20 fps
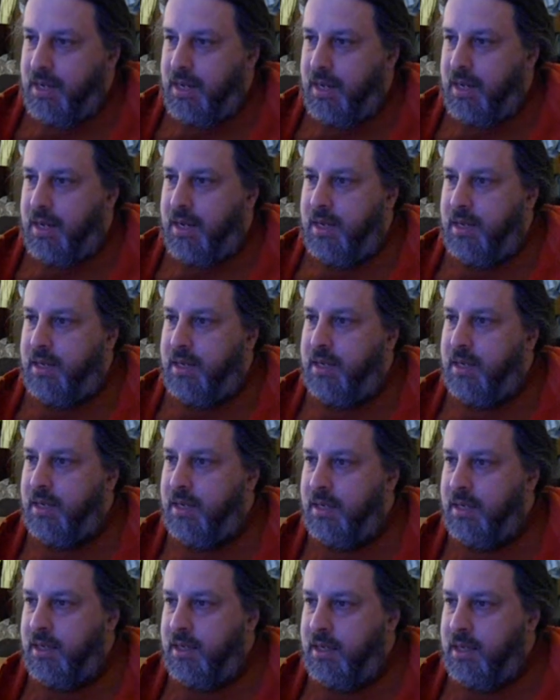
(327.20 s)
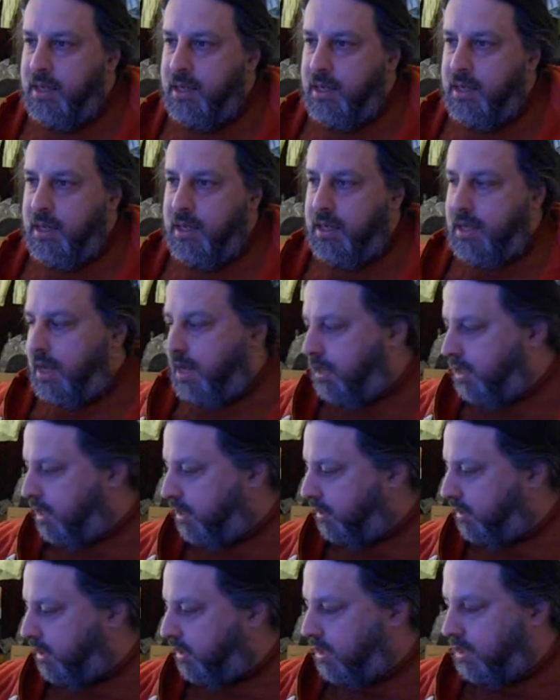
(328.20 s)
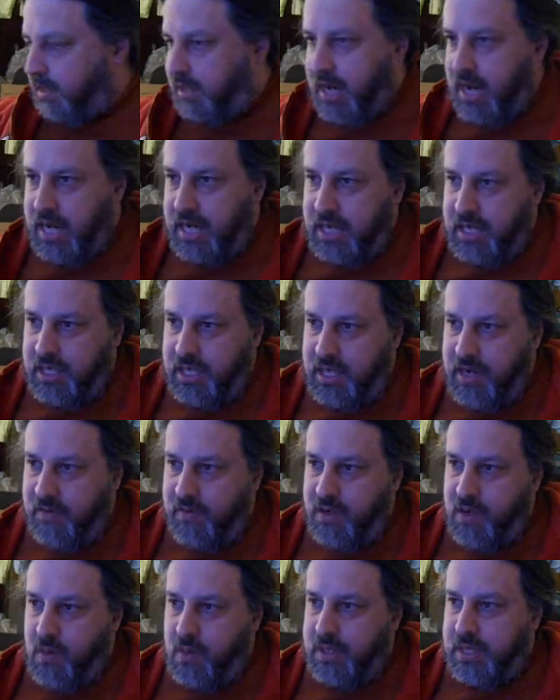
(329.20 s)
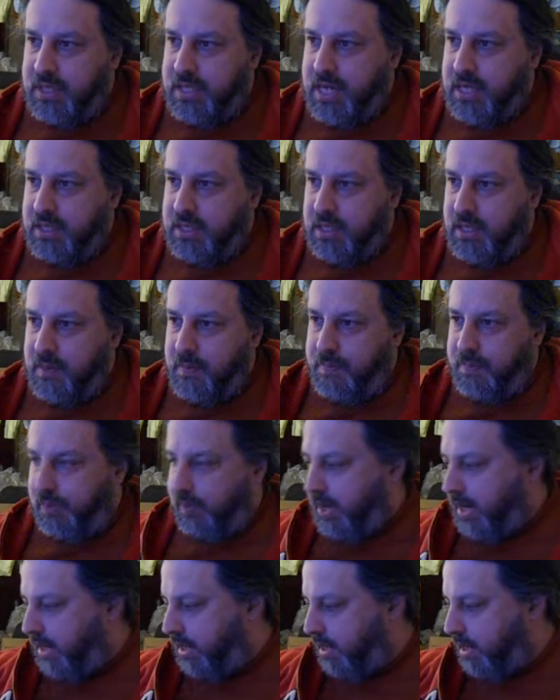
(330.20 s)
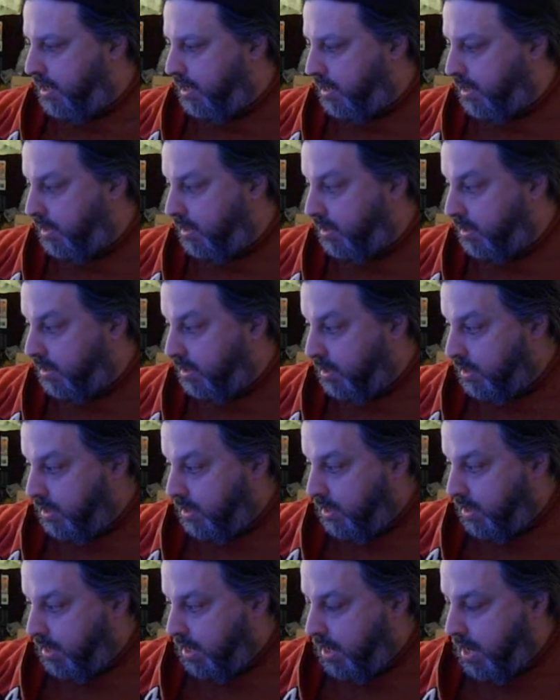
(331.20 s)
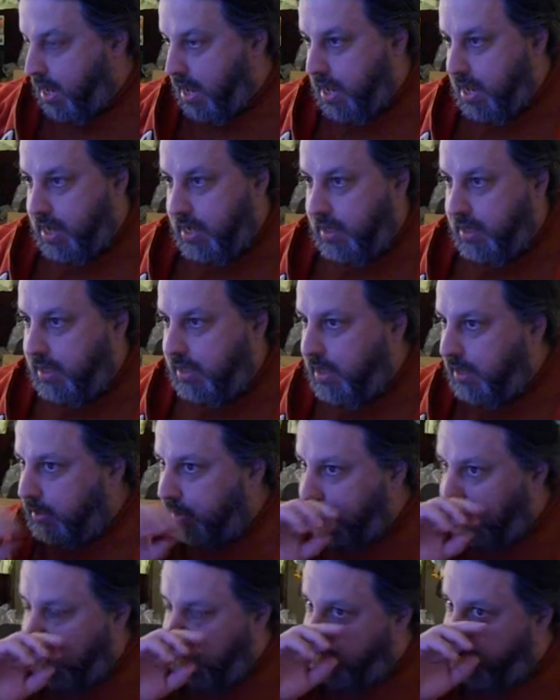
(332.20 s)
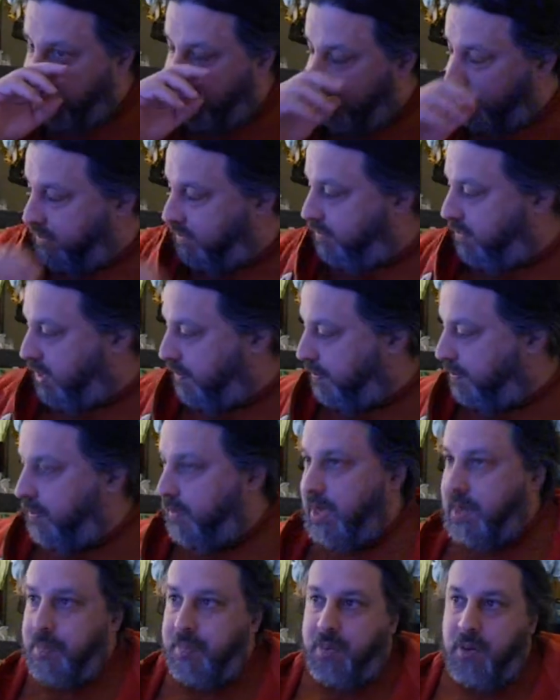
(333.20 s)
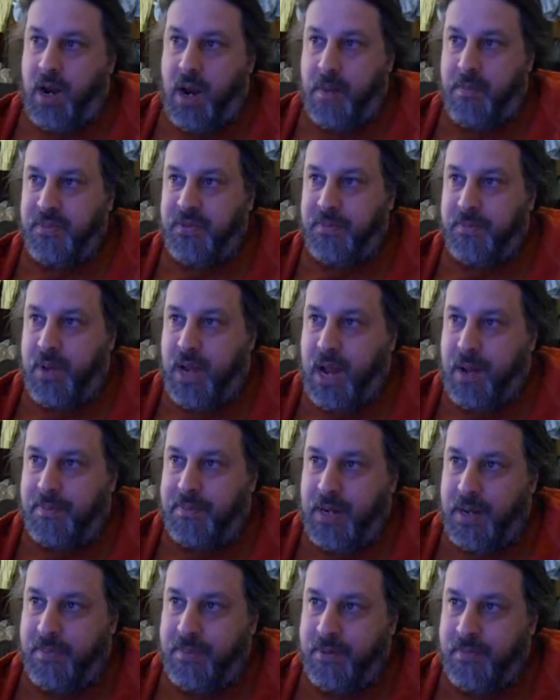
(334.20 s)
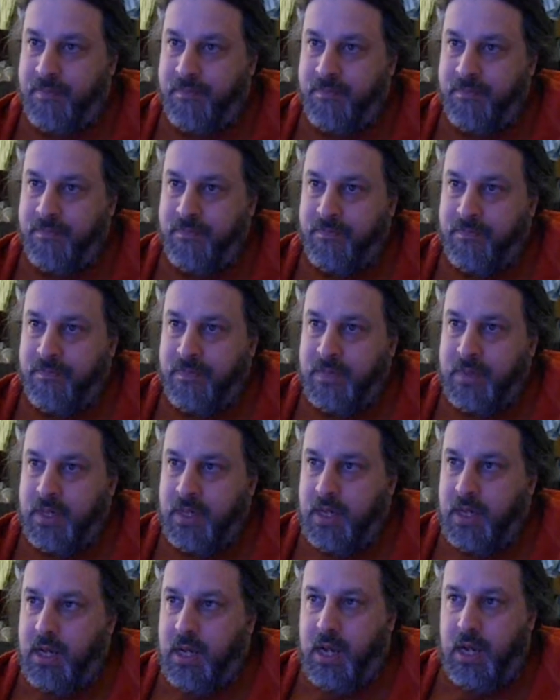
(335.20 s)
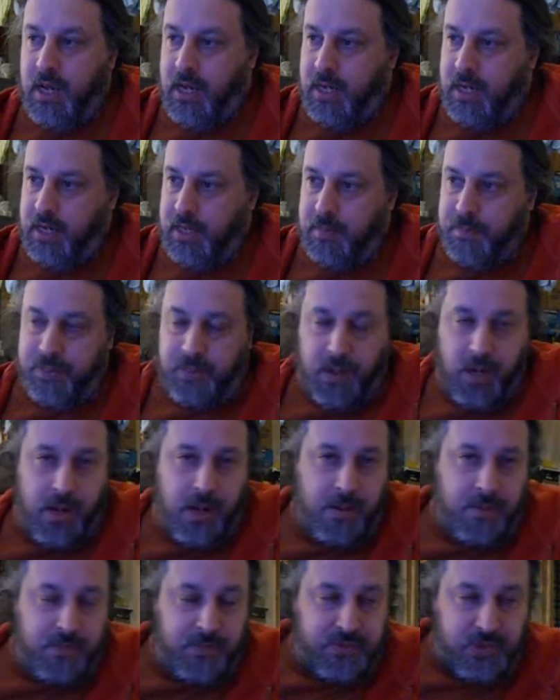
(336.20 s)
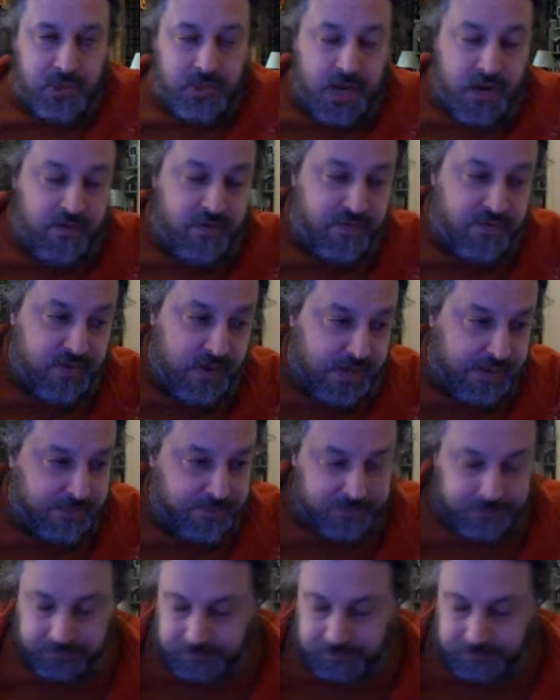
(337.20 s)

Uh, as I said, the day, you never know what the day is going to bring. And initially, when, when, when problems pop up, uh, problems are not fun.